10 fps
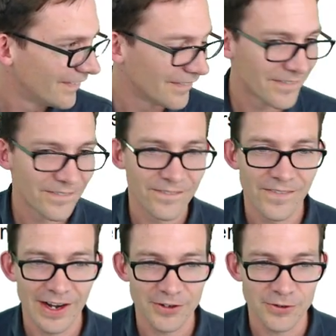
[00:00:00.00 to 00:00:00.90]
what
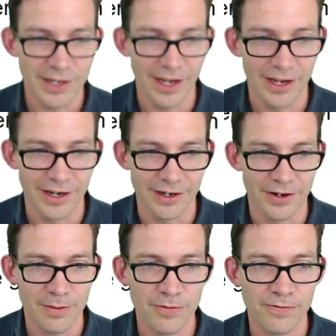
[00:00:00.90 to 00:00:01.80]
else do we got here?
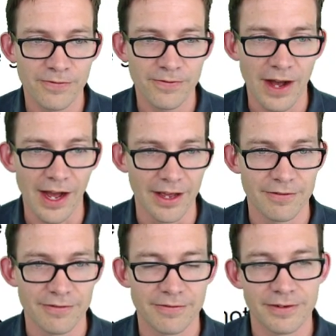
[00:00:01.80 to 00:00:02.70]
Number five.
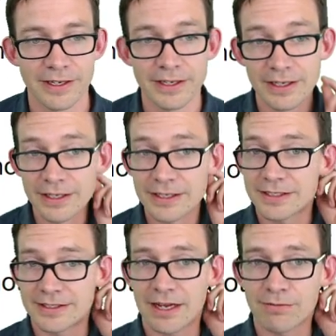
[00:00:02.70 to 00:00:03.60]

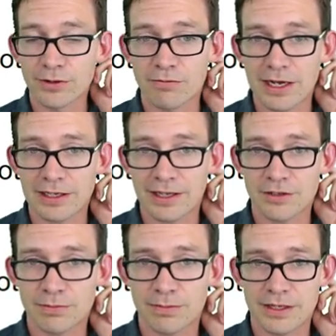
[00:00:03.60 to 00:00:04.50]
Several of my
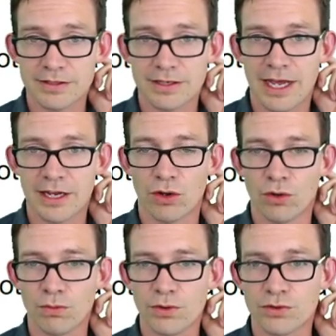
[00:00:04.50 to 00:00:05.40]
classmates had
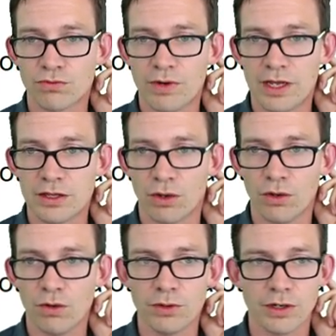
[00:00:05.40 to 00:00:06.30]
almost read the whole
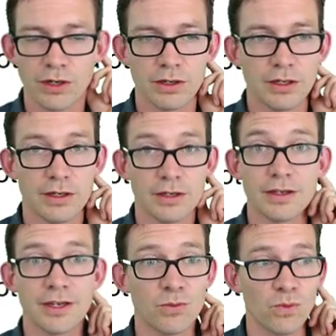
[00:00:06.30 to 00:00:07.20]
book
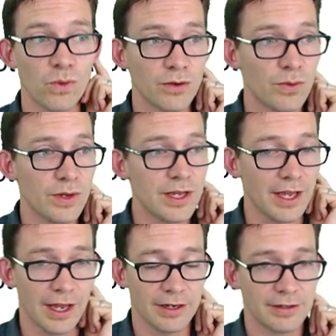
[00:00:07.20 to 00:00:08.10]
in one
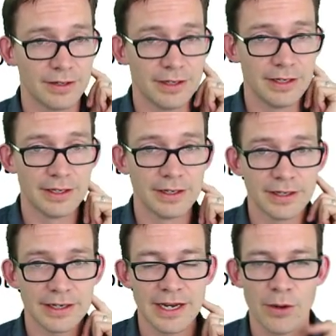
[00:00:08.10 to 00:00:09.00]
weekend.
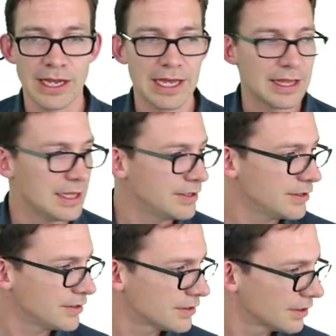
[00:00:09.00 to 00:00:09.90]
Now again, this
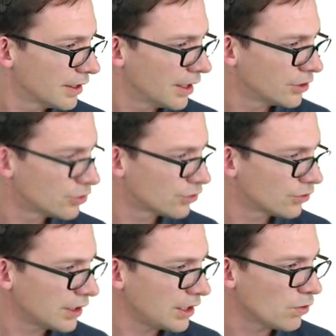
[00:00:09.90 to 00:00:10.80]
is a
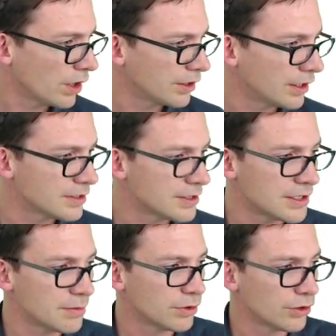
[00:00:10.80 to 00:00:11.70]
tricky one that's
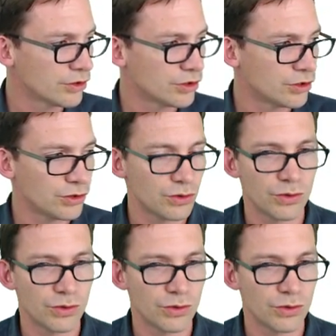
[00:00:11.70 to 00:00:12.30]
similar to